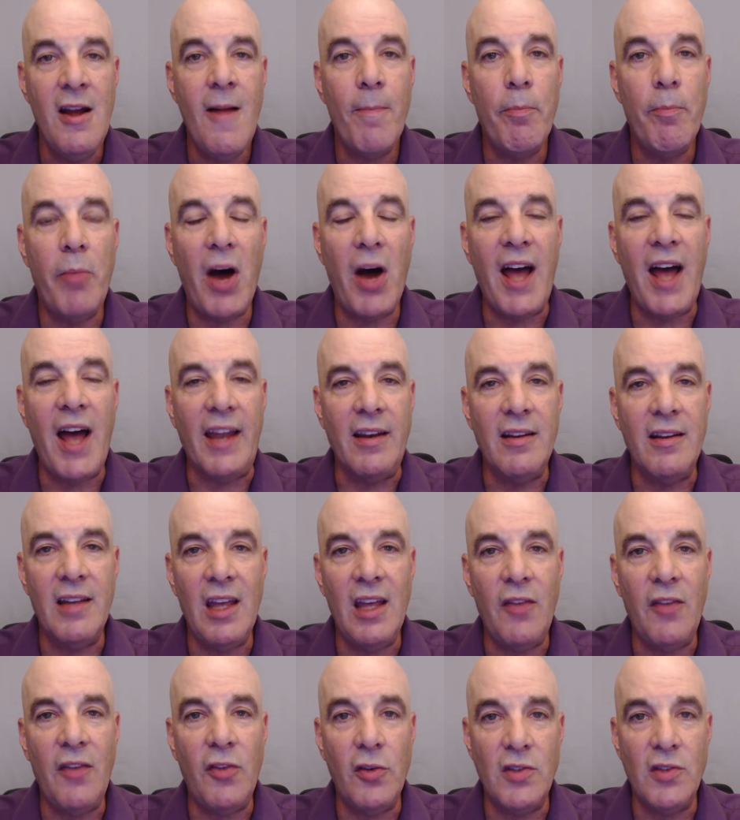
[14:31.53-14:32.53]
But
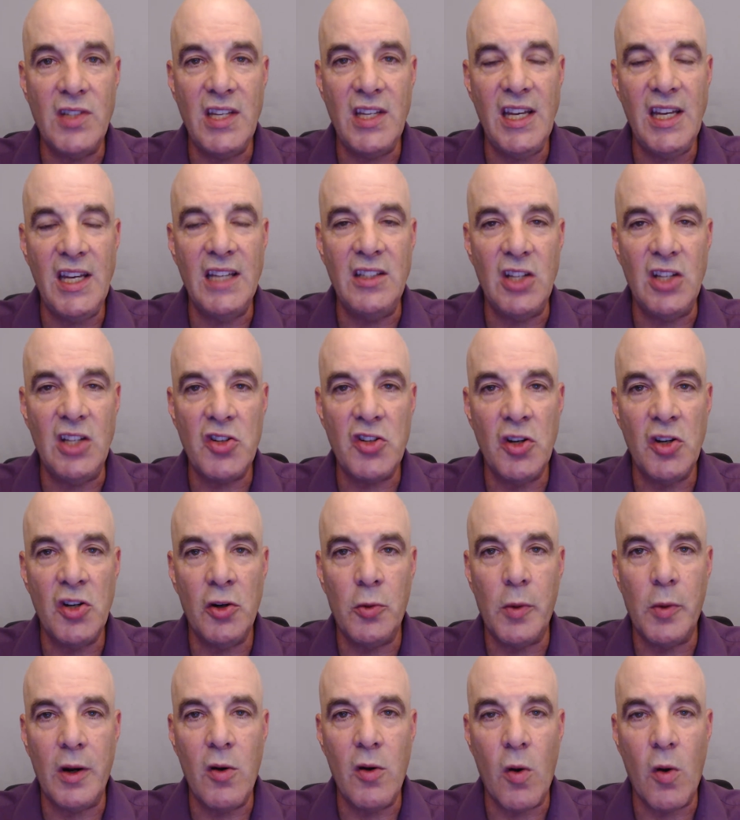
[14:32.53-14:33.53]
if you see
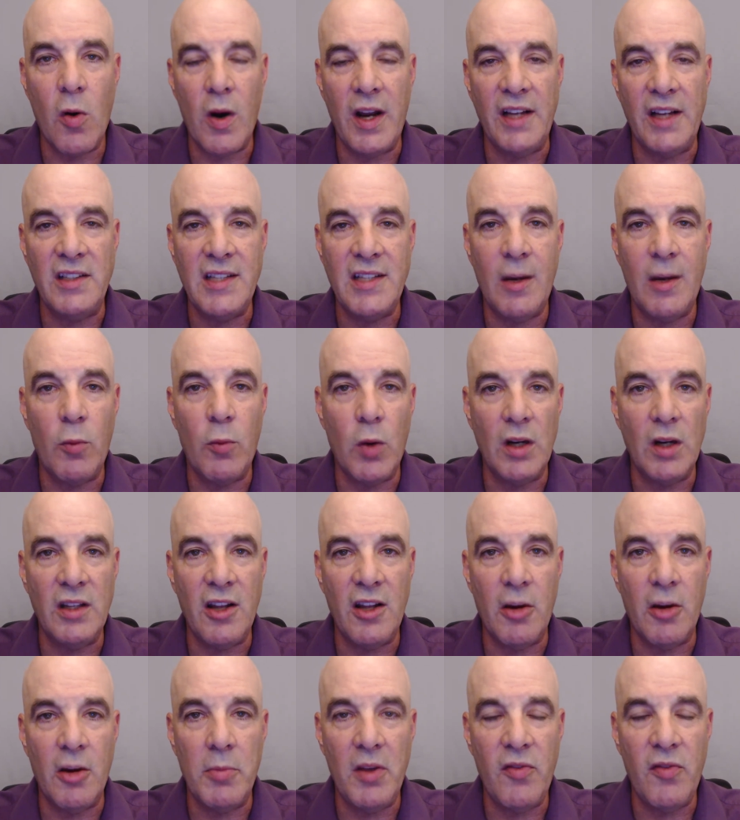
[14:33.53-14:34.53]
additional recordings that weren't
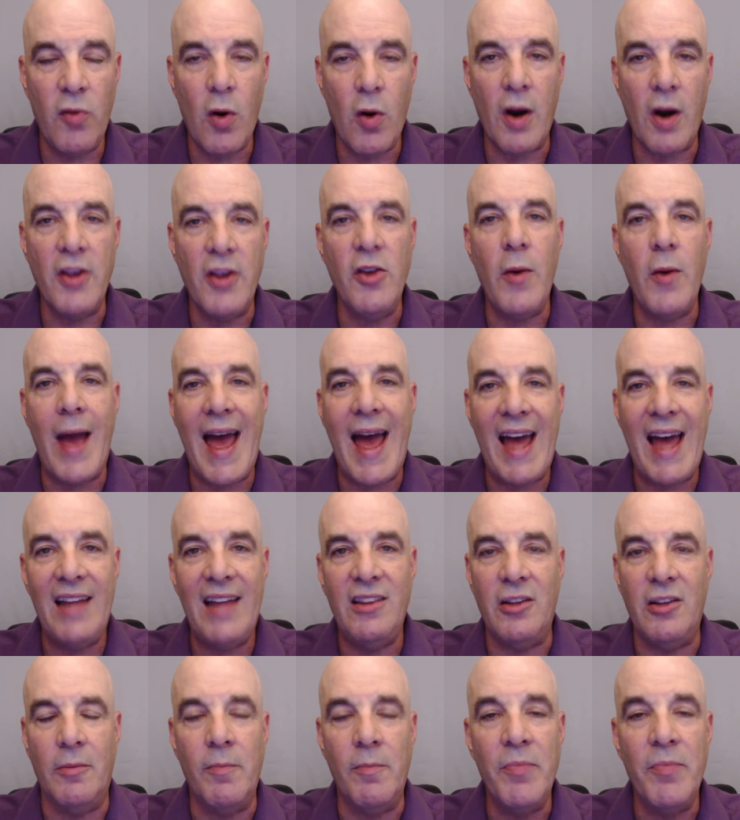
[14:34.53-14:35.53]
there before, you add
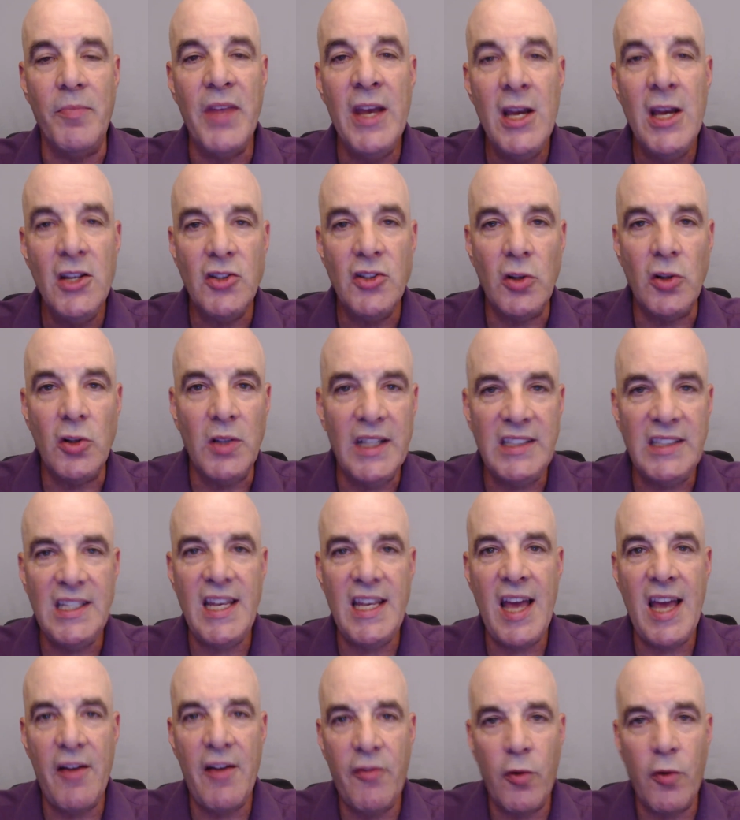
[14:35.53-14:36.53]
them. So let's say
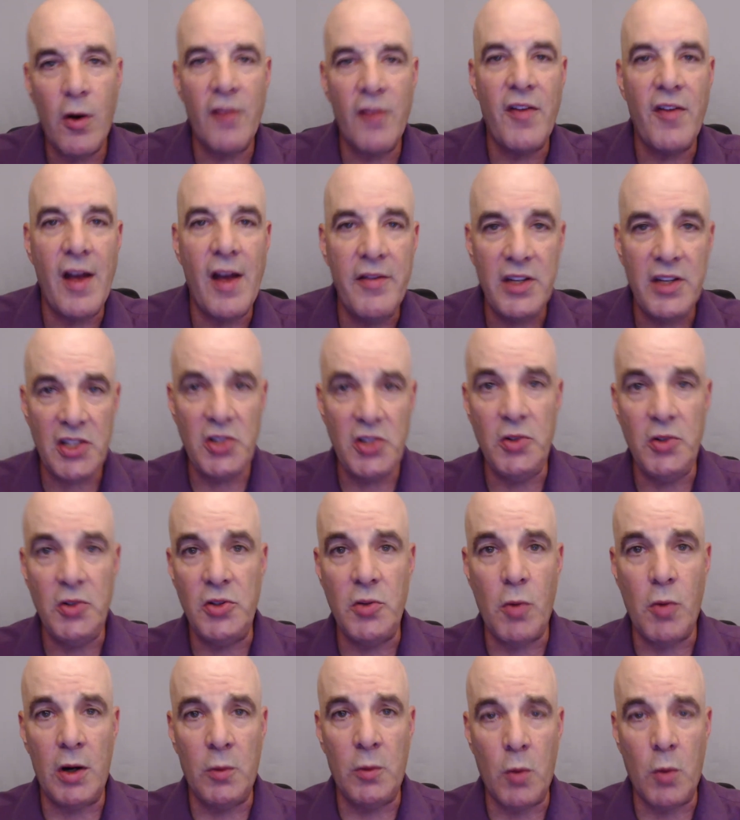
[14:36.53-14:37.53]
you have 4 or 5 issues
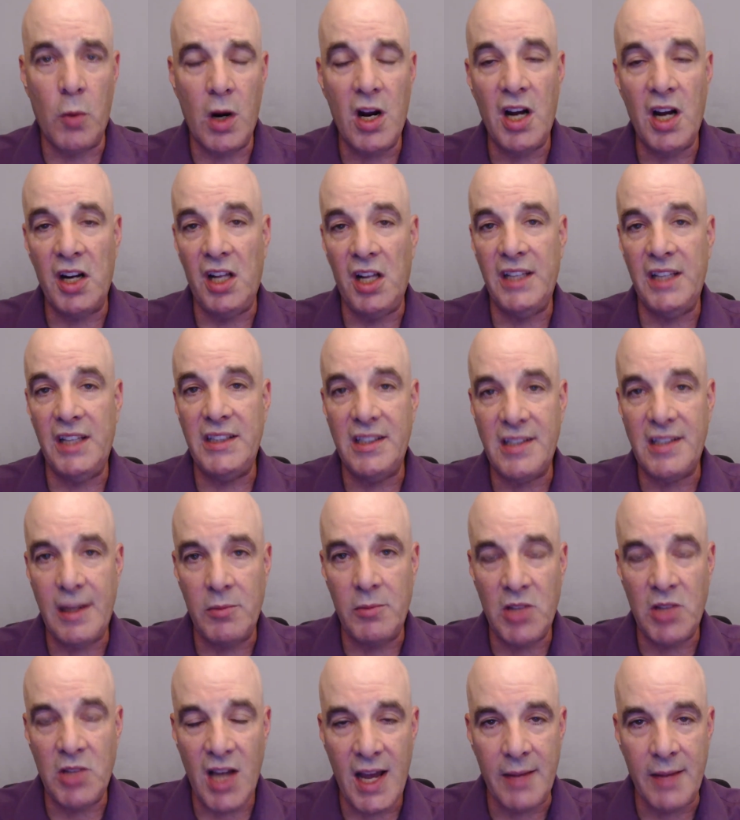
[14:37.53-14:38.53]
you want to work on all at the same
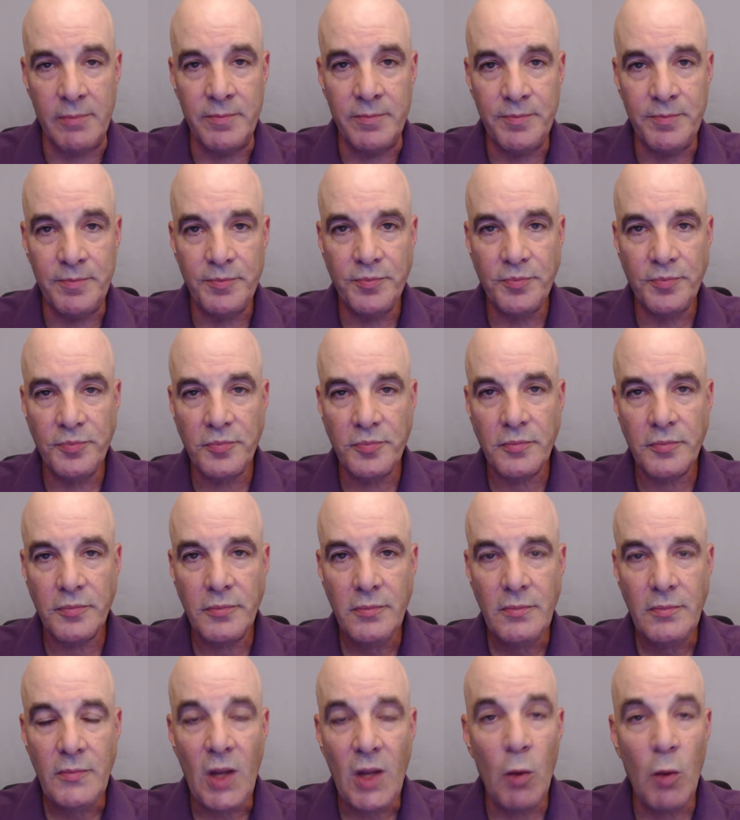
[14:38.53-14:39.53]
time,
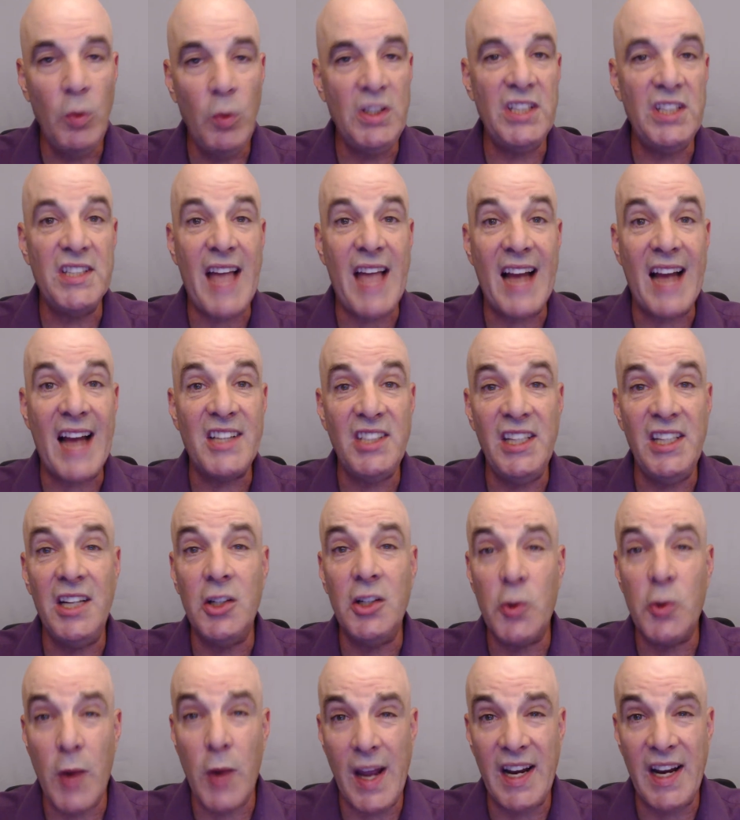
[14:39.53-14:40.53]
which is actually a
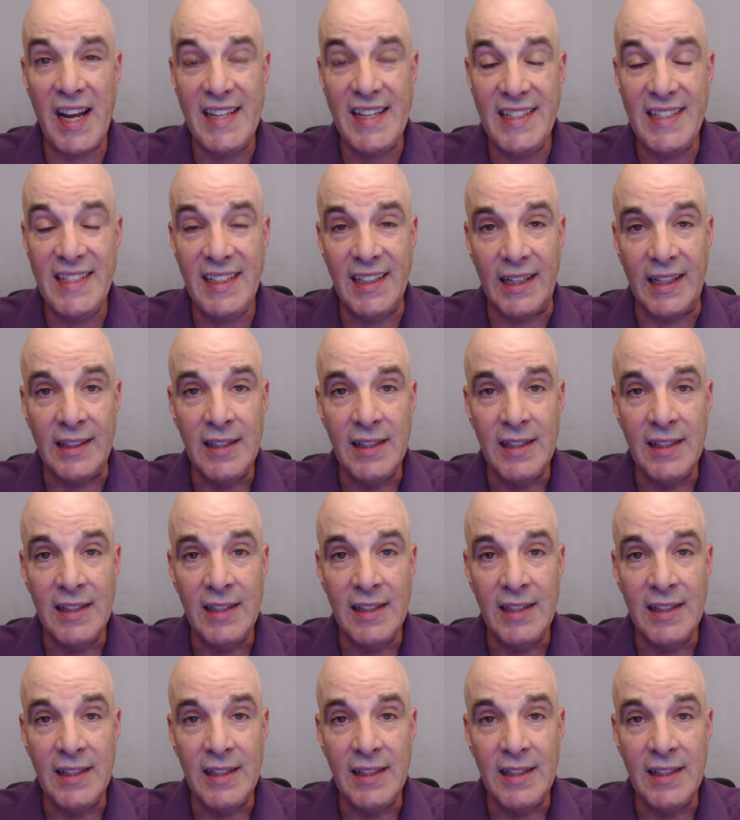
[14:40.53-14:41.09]
great idea